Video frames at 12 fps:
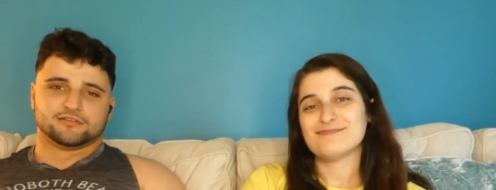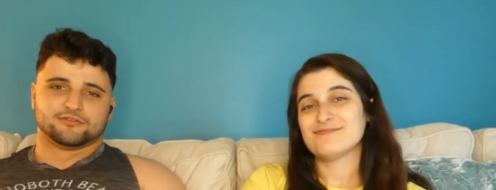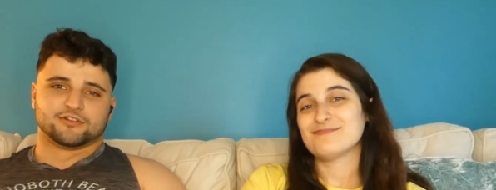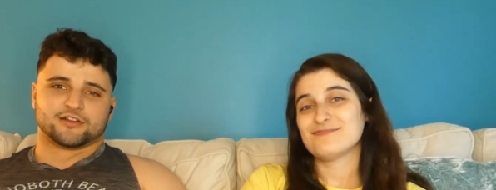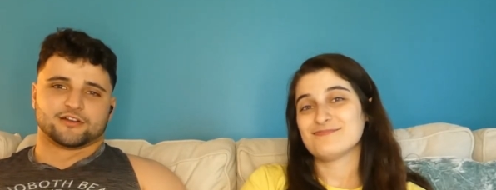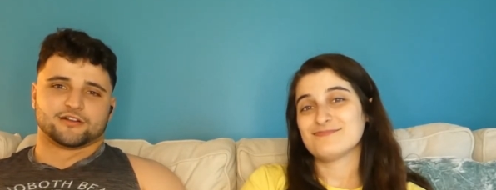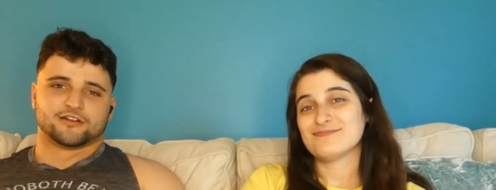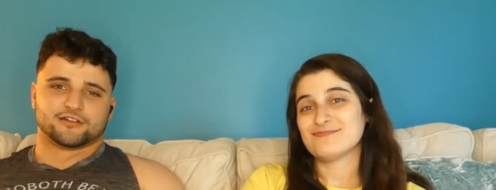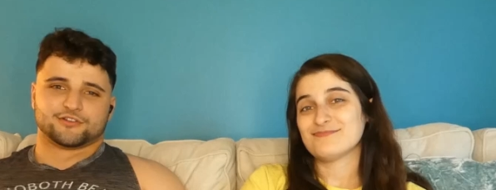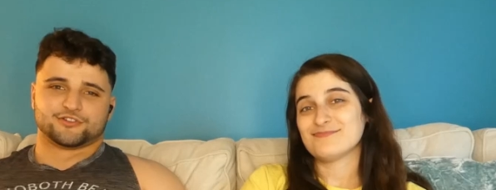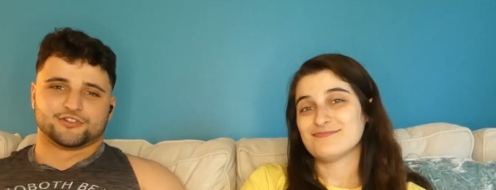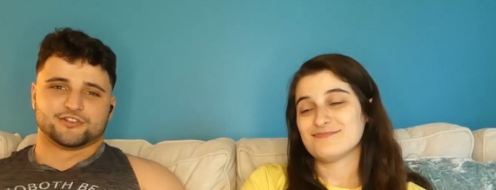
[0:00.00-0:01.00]
Speaker 1: Look at her.
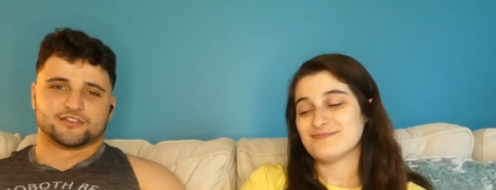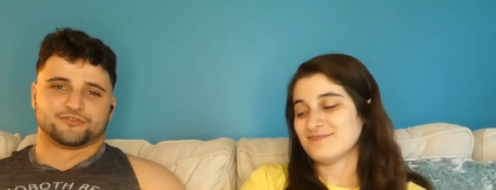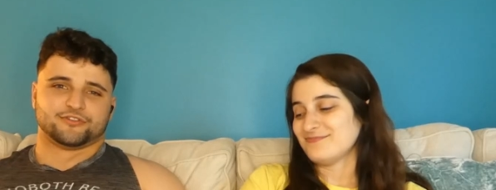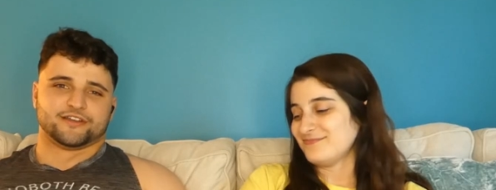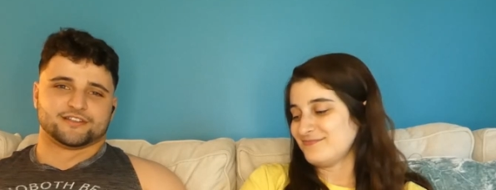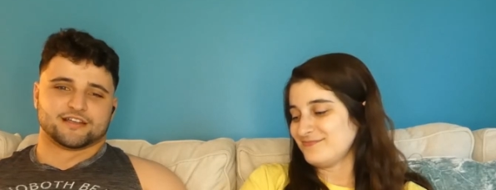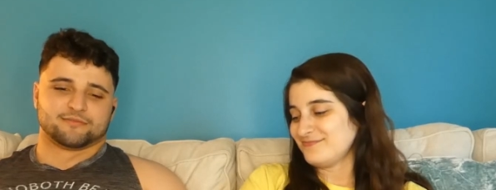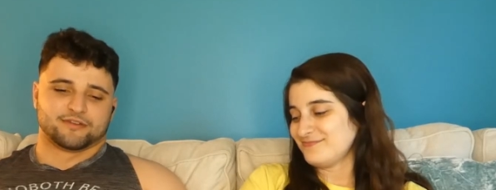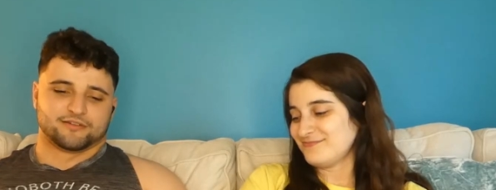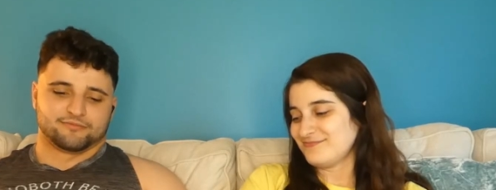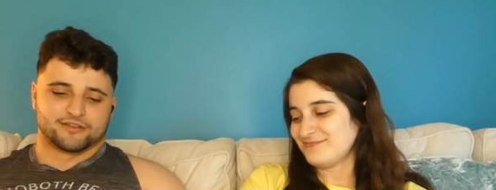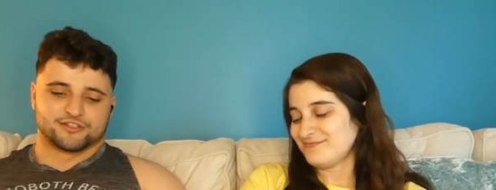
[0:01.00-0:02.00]
She just lays on
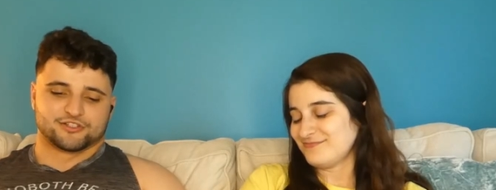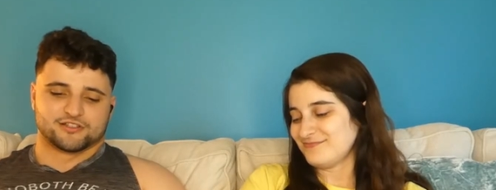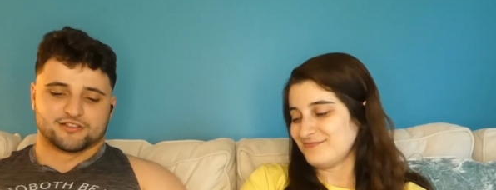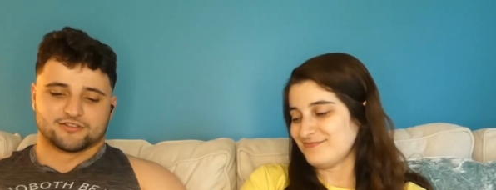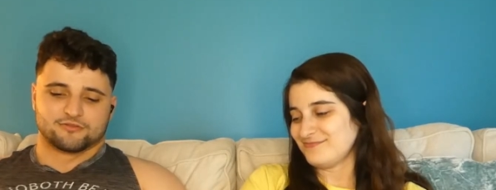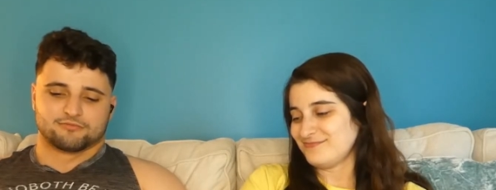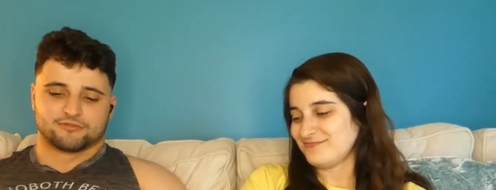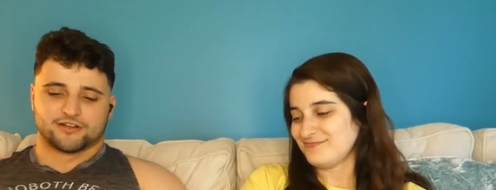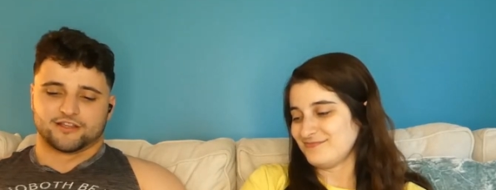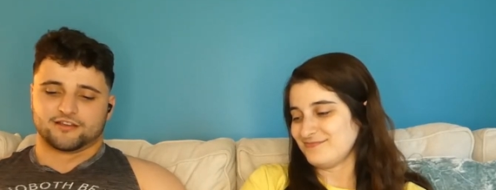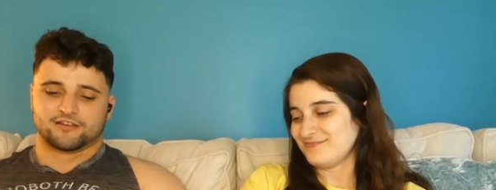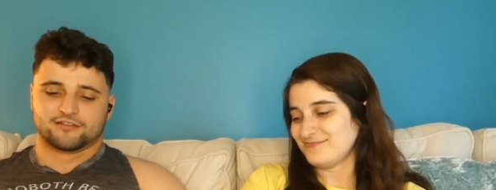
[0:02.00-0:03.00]
me because she's so
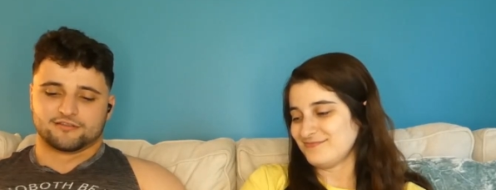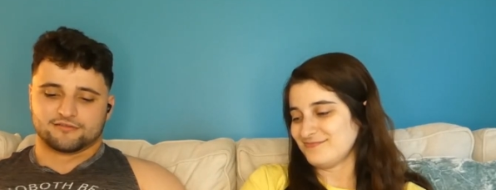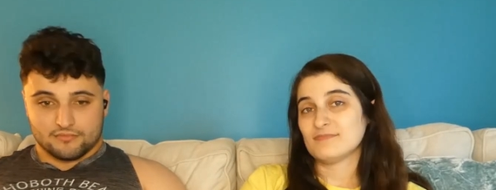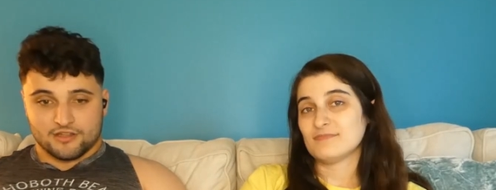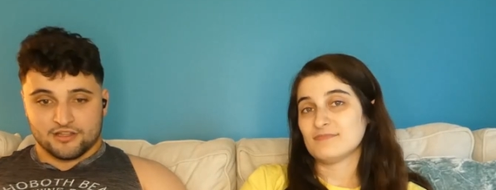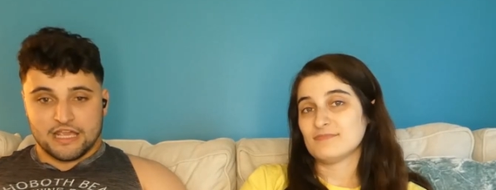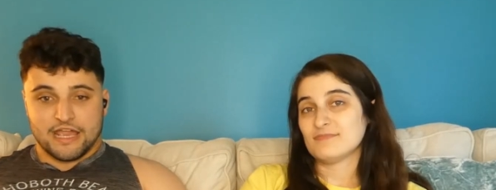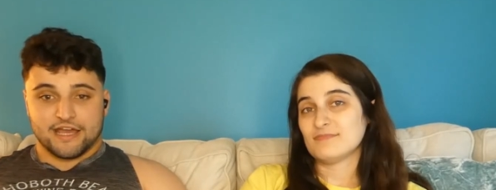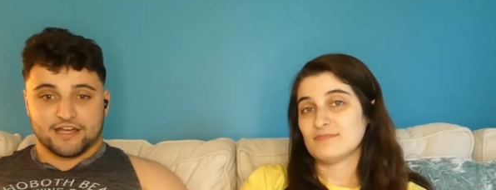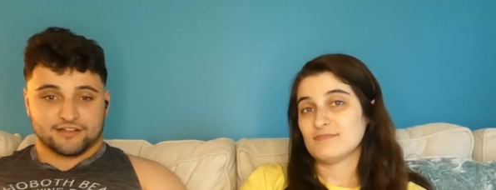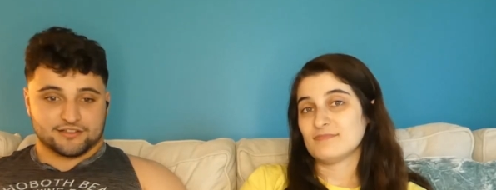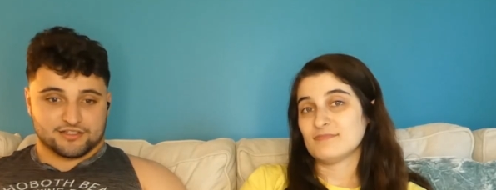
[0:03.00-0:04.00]
pretty.
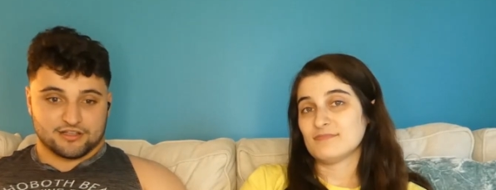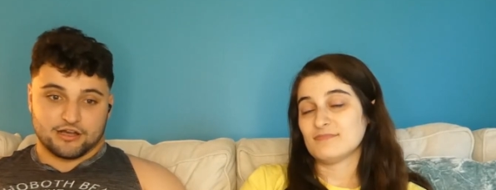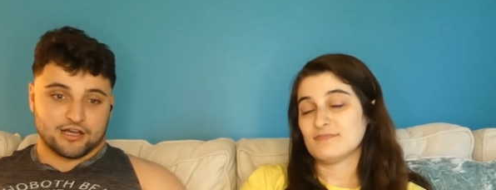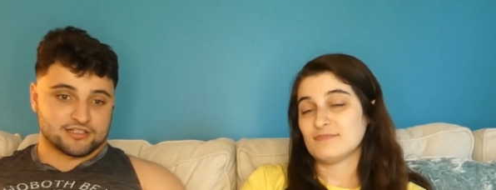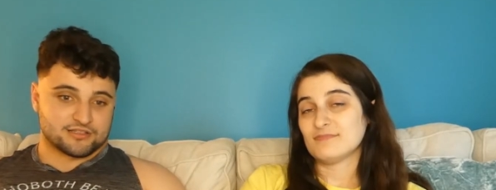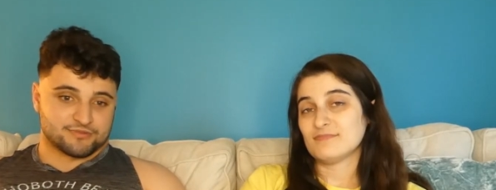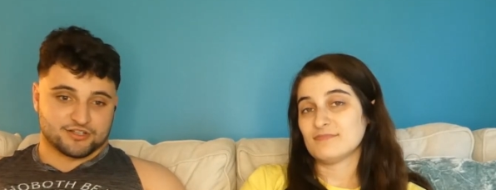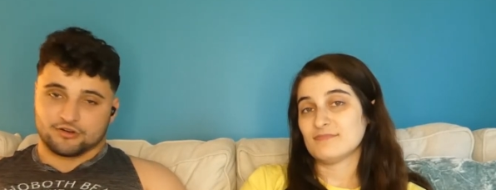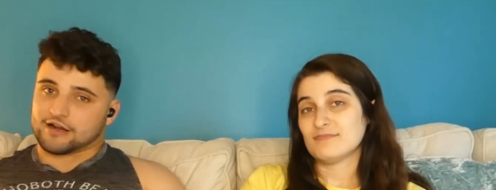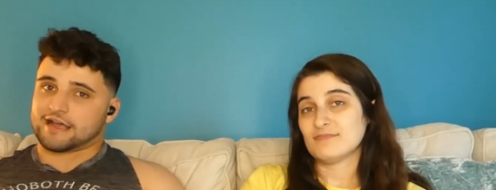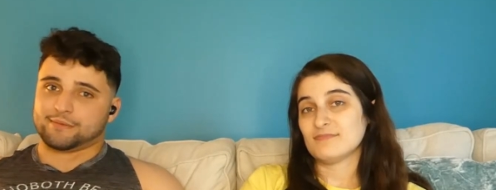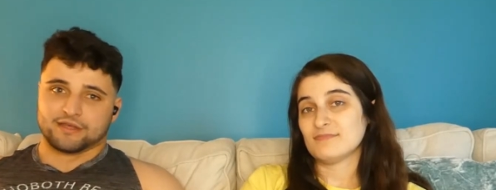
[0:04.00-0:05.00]
And uh,
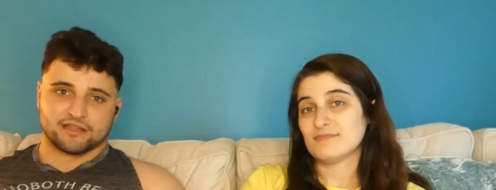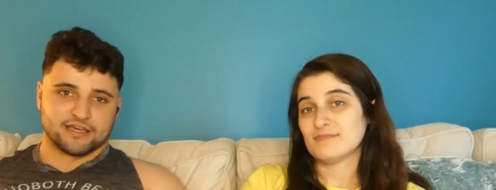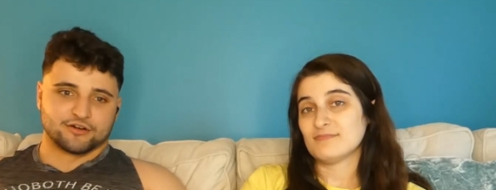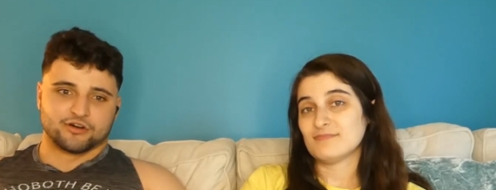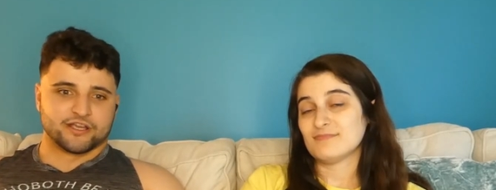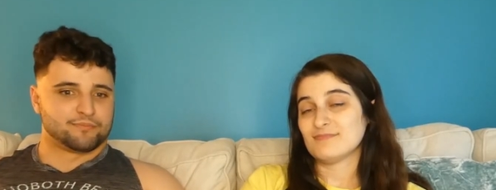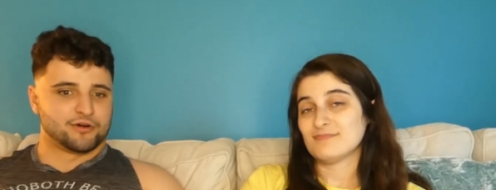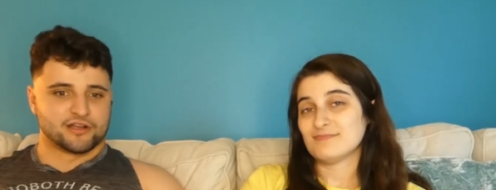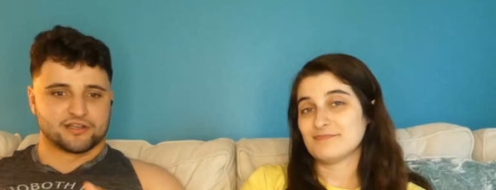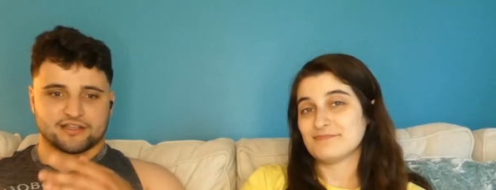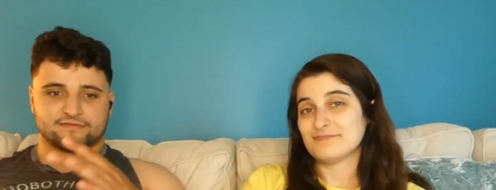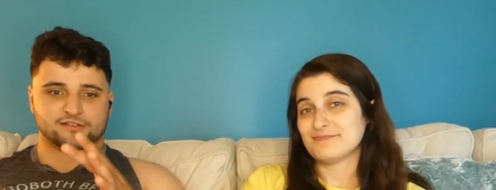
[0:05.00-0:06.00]
subscribe, hit that like
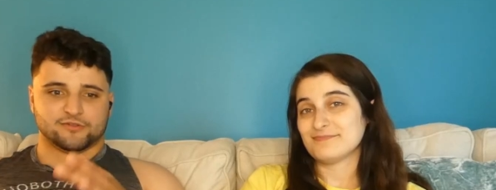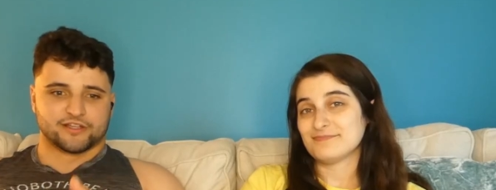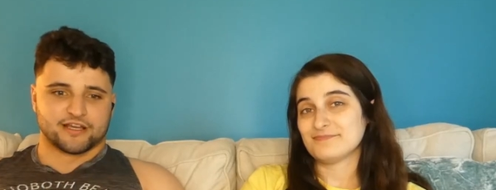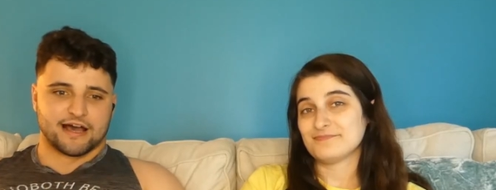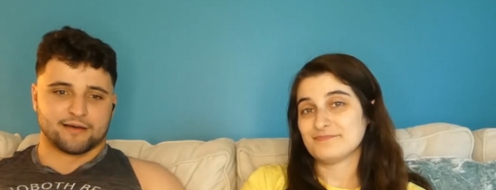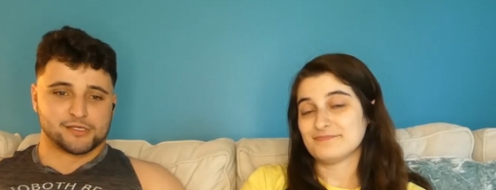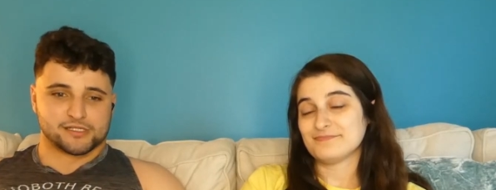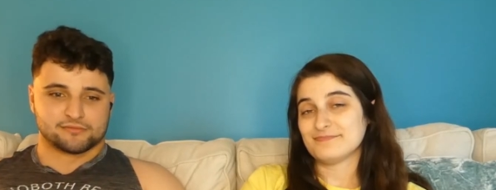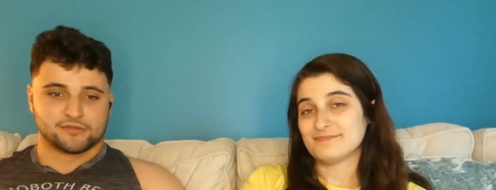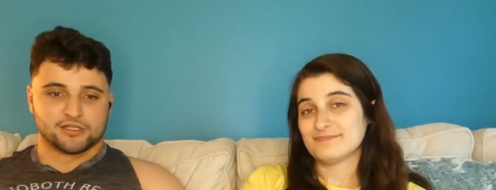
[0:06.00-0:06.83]
button, definitely comment.